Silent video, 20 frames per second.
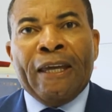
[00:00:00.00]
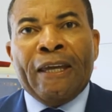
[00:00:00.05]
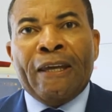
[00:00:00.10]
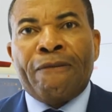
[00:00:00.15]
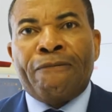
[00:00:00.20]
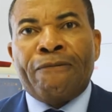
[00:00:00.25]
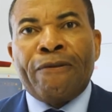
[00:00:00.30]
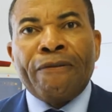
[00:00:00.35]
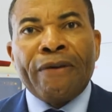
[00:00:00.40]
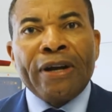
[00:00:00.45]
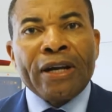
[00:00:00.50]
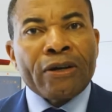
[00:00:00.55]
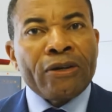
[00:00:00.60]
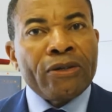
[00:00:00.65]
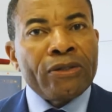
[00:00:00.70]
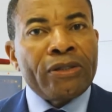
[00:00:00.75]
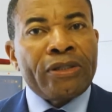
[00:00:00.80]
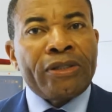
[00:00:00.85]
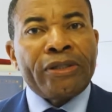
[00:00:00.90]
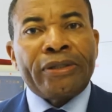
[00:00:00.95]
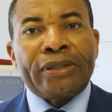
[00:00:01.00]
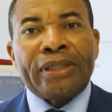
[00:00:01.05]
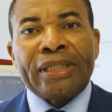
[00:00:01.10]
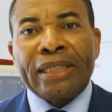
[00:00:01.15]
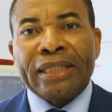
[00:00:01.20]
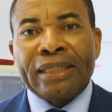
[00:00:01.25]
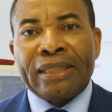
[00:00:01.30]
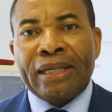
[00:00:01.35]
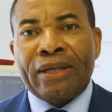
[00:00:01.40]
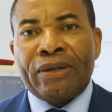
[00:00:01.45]
if you're a
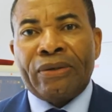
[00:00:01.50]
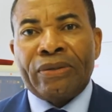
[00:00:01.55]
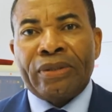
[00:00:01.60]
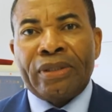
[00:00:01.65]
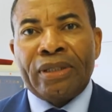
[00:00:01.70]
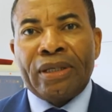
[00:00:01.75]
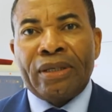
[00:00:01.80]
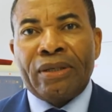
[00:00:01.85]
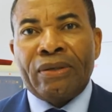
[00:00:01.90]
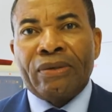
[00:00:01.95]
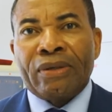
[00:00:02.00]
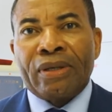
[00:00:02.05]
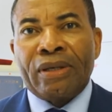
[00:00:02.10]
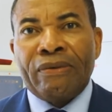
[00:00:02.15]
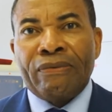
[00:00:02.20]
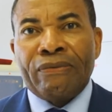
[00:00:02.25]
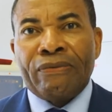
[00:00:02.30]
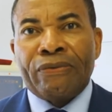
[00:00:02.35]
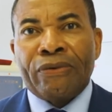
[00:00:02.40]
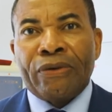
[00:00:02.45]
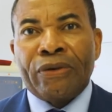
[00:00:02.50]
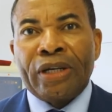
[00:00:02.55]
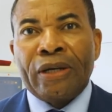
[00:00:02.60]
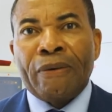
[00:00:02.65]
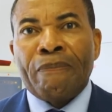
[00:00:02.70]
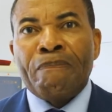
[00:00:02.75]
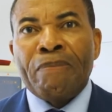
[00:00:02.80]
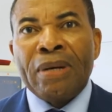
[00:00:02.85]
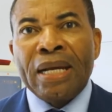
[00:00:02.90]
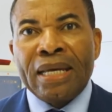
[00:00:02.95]
consultant out there looking for
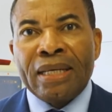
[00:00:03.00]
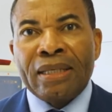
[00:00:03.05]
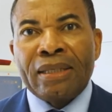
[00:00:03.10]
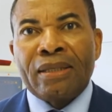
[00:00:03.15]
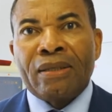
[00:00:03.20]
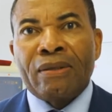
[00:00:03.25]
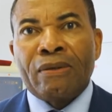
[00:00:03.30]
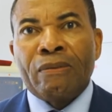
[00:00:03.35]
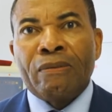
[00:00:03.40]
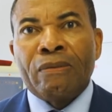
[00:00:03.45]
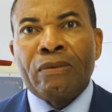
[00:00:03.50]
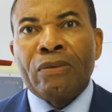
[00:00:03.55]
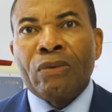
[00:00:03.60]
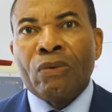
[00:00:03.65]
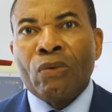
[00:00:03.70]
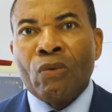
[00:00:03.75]
a place to